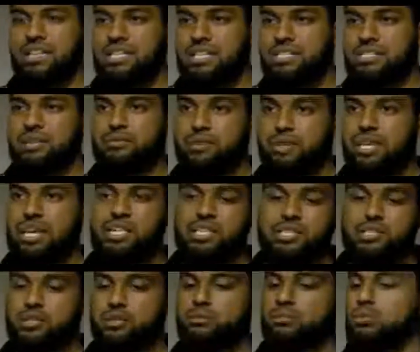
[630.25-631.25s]
at least every day.
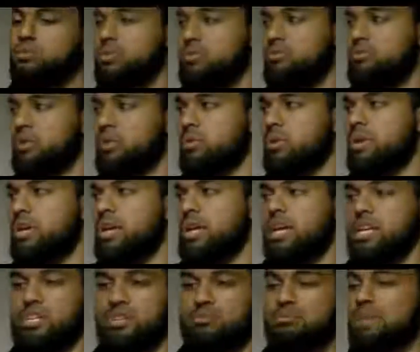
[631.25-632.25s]
Just you're moving forward,
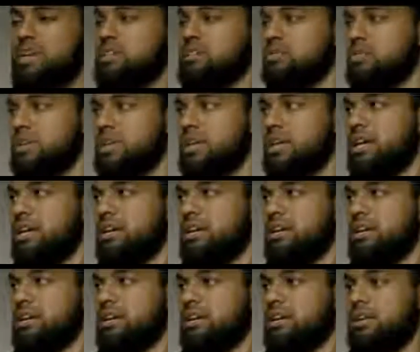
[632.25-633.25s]
you're measuring that,
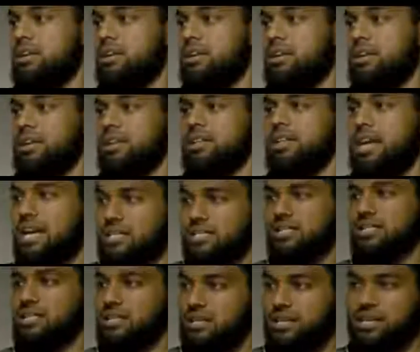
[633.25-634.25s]
and that's
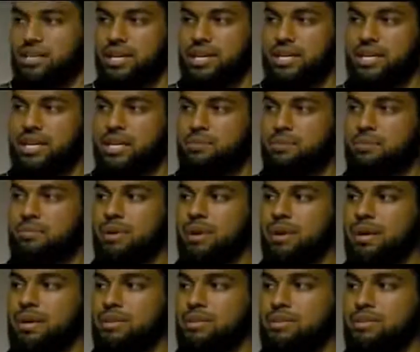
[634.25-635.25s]
the thing that you got to keep in
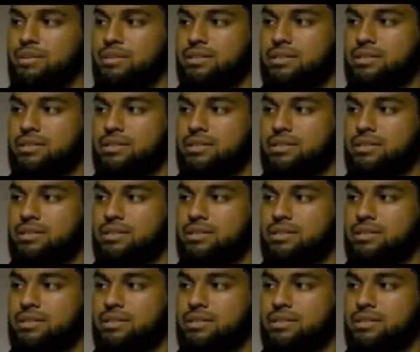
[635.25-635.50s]
mind.